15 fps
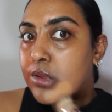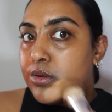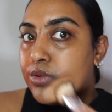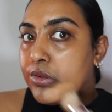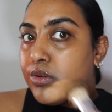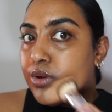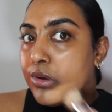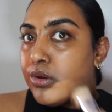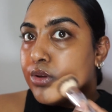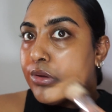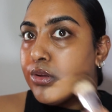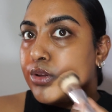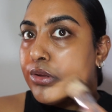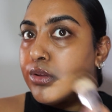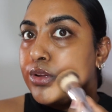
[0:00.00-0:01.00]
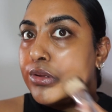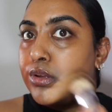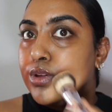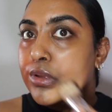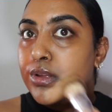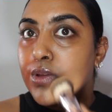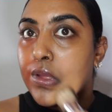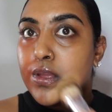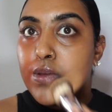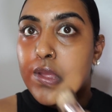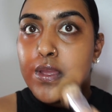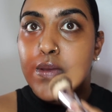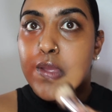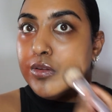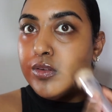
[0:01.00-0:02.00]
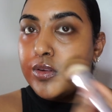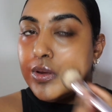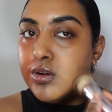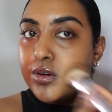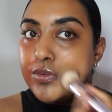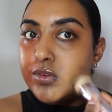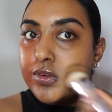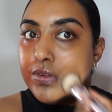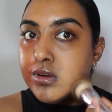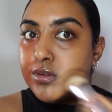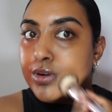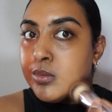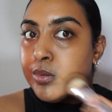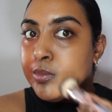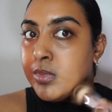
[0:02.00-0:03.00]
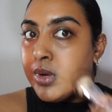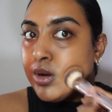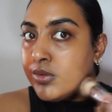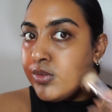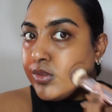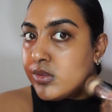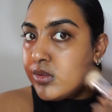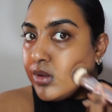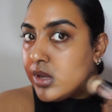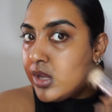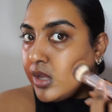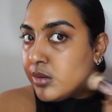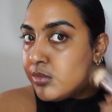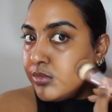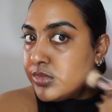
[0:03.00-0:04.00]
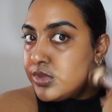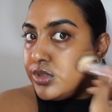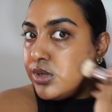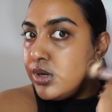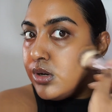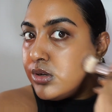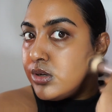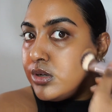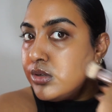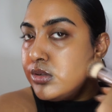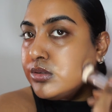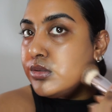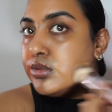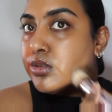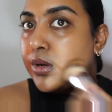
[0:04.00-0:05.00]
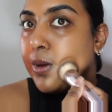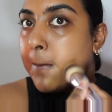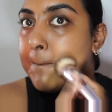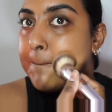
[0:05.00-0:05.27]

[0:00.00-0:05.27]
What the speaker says: So you can see obviously around my mouth I am darker. So